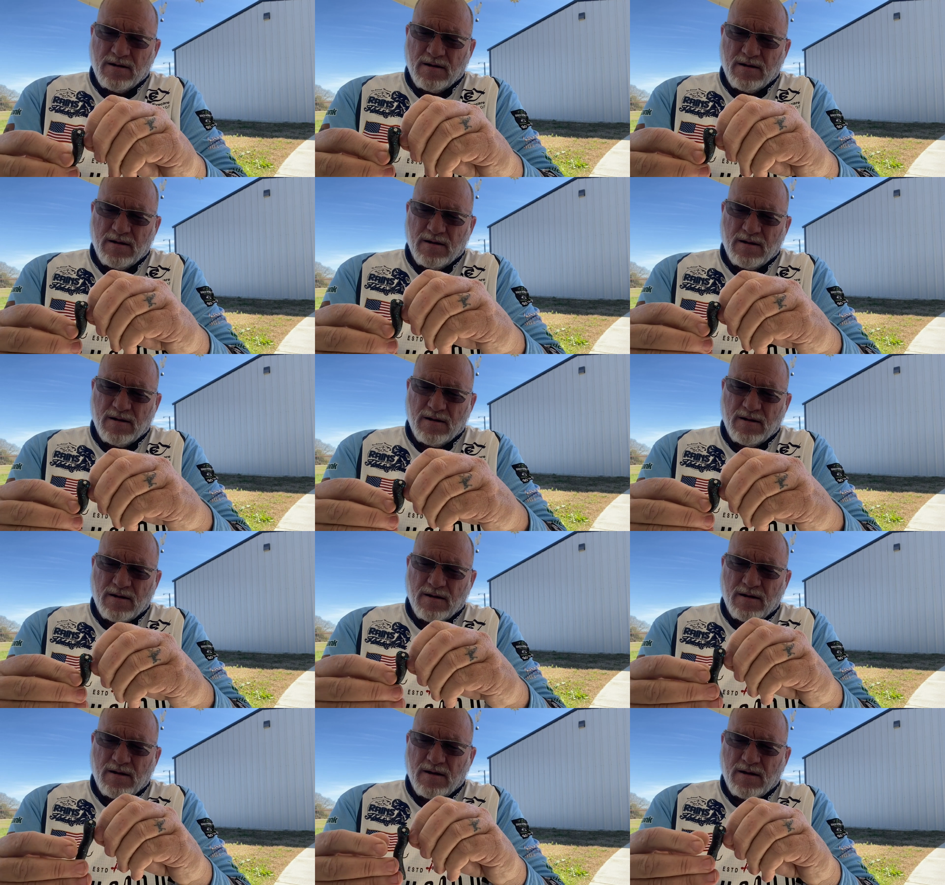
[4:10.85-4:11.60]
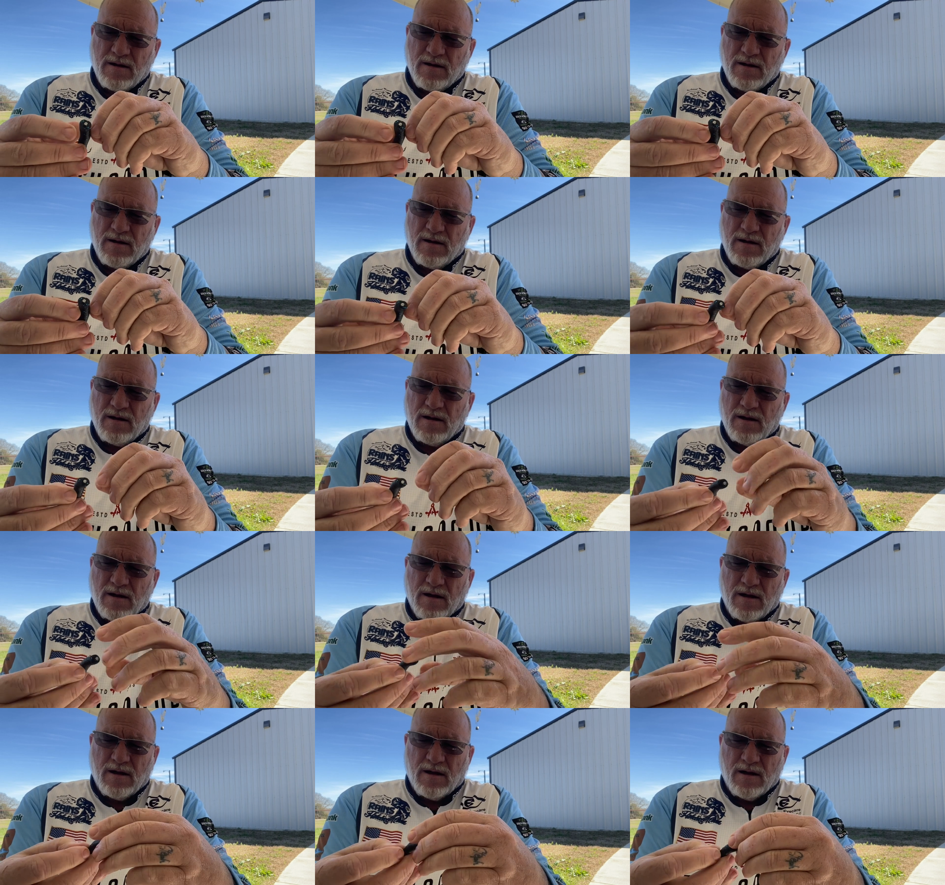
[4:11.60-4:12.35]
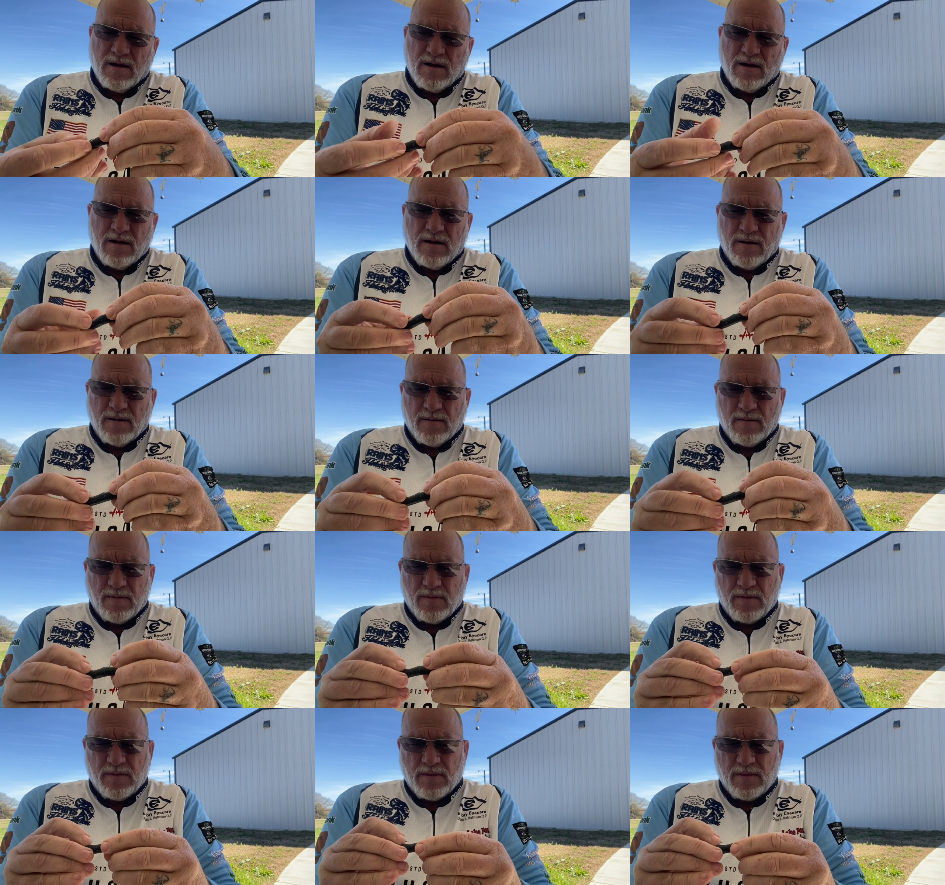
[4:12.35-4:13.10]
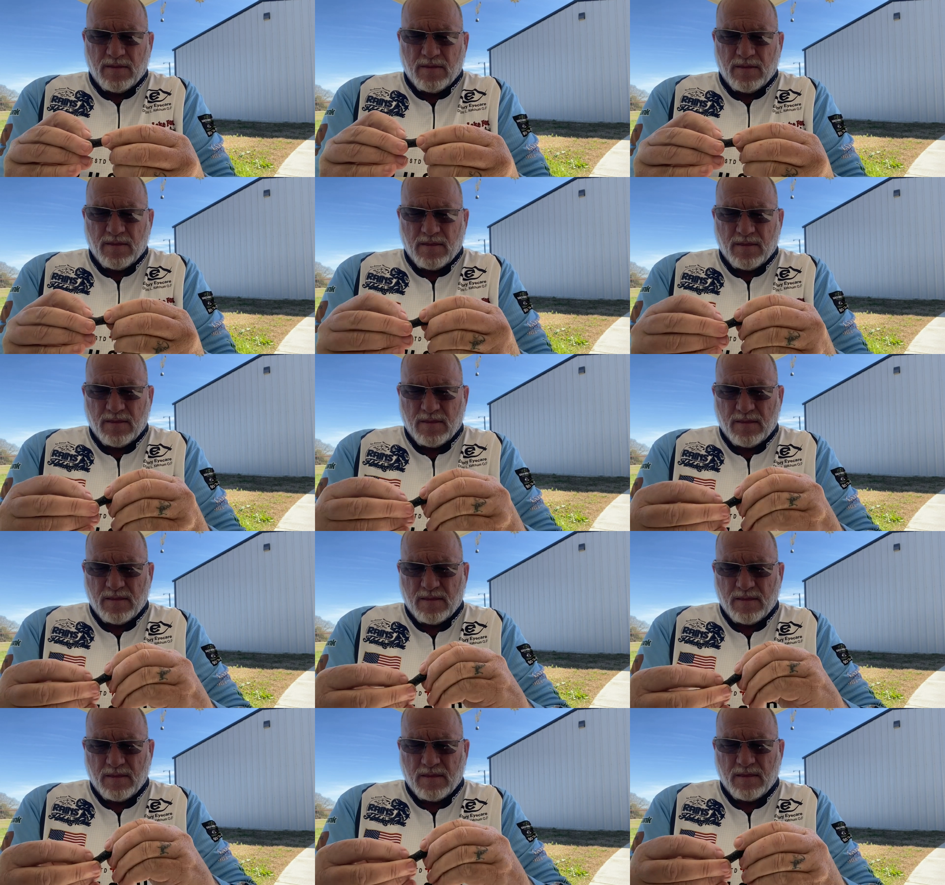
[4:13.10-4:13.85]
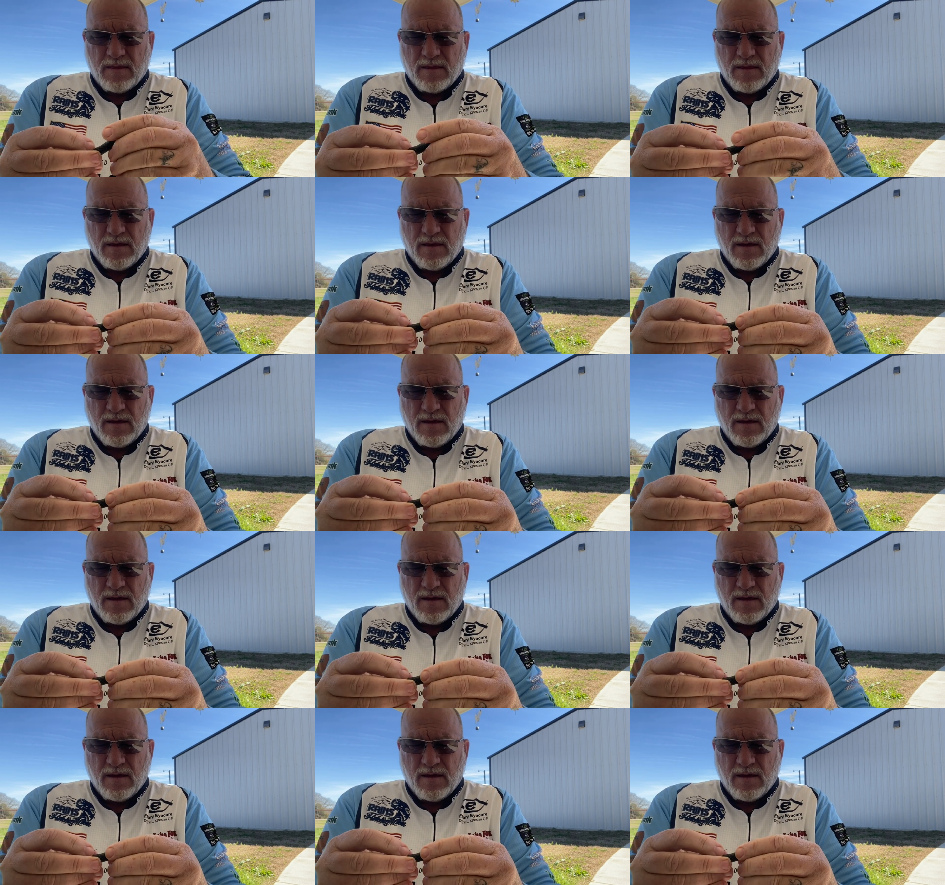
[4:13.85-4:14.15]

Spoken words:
[no speech]